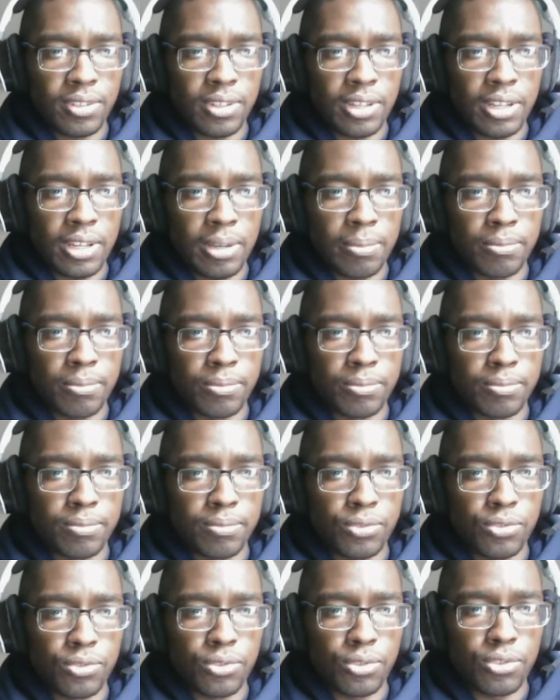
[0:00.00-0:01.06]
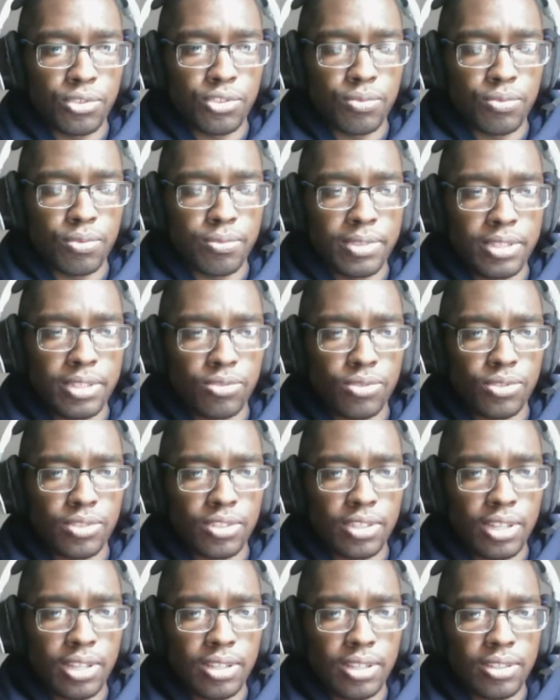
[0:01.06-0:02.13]
I'm sure she won't be
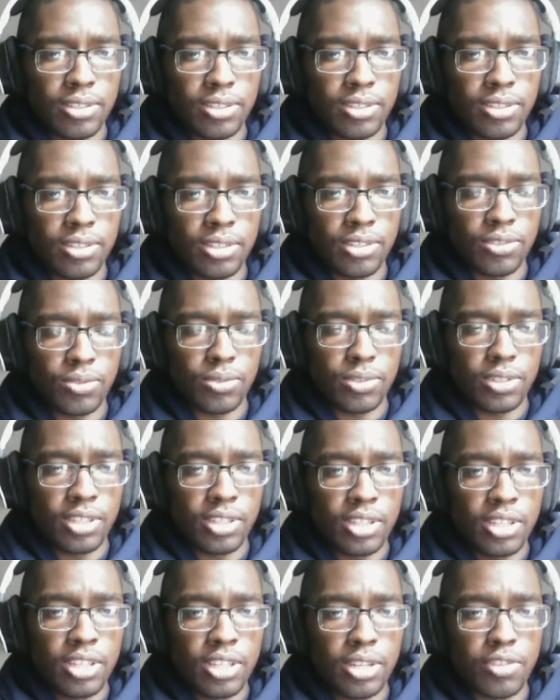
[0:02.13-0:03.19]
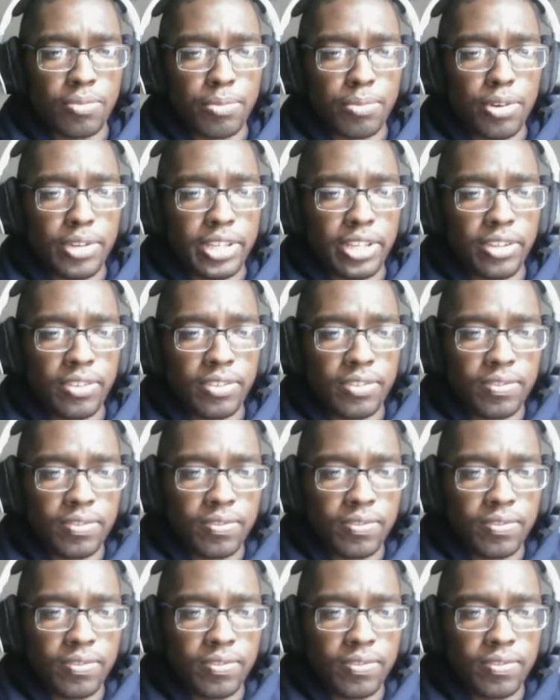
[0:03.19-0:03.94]
interested. There's Mario.